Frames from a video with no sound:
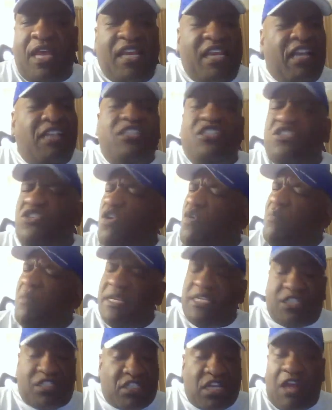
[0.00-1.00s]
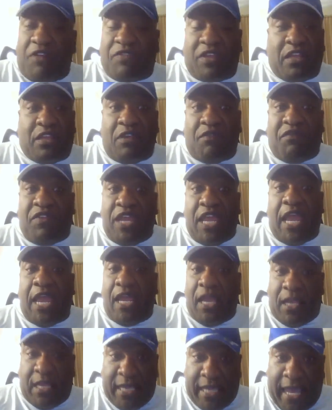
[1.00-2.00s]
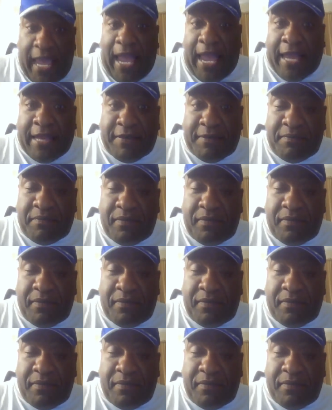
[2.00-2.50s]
There's so much stuff that the VA got